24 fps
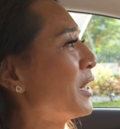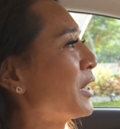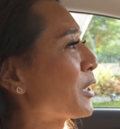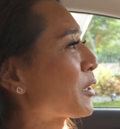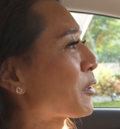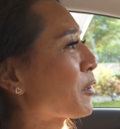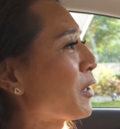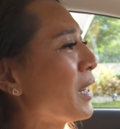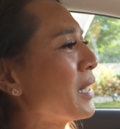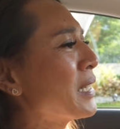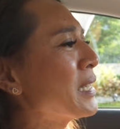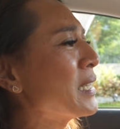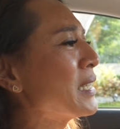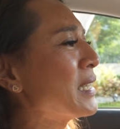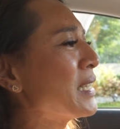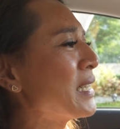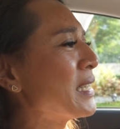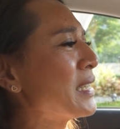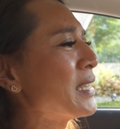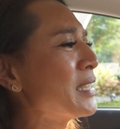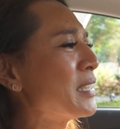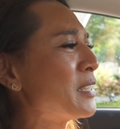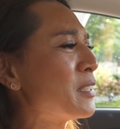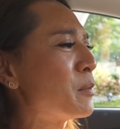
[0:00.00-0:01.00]
Granted,
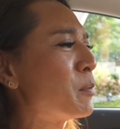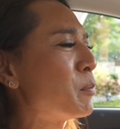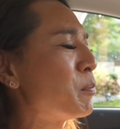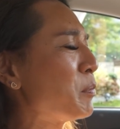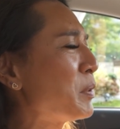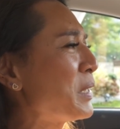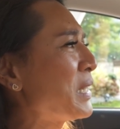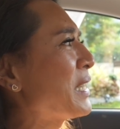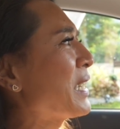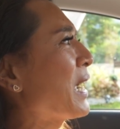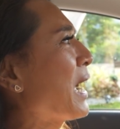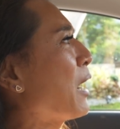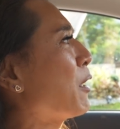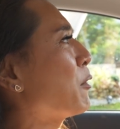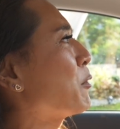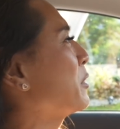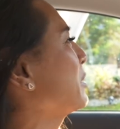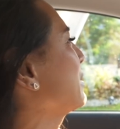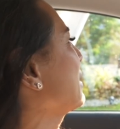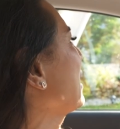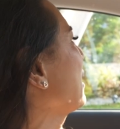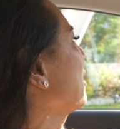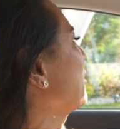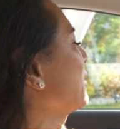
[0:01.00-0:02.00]
it is peak hour
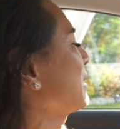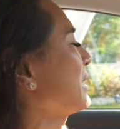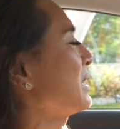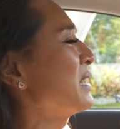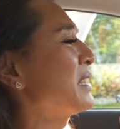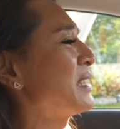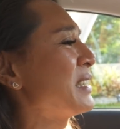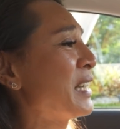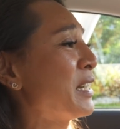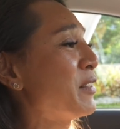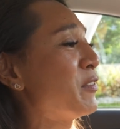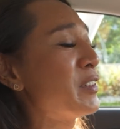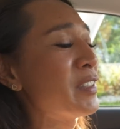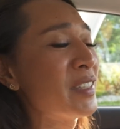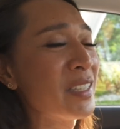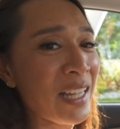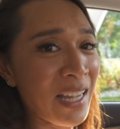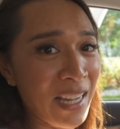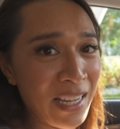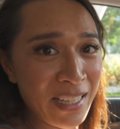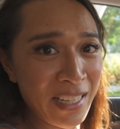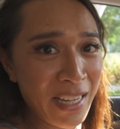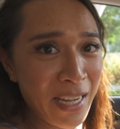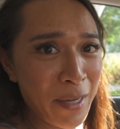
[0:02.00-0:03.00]
now, it is 7
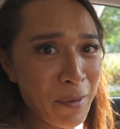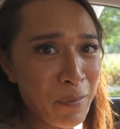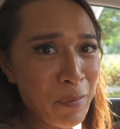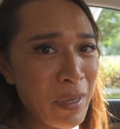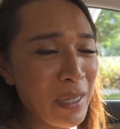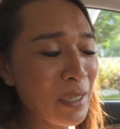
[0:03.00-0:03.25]
a.m.